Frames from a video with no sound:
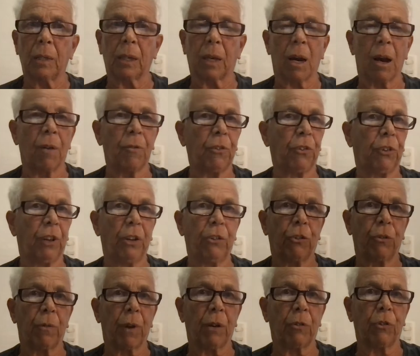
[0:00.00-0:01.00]
the
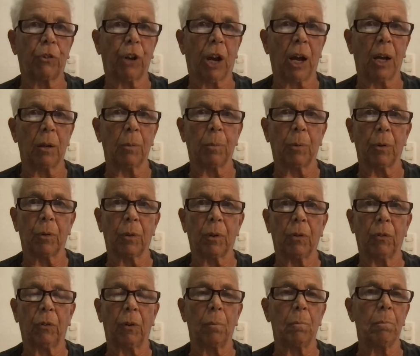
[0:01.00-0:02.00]
conversation around childbirth
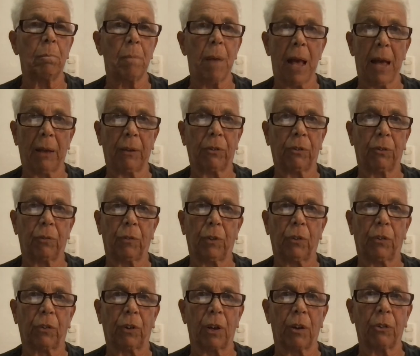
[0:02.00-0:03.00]
is a massive
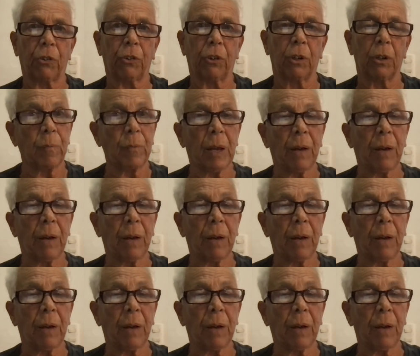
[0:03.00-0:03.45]
discussion.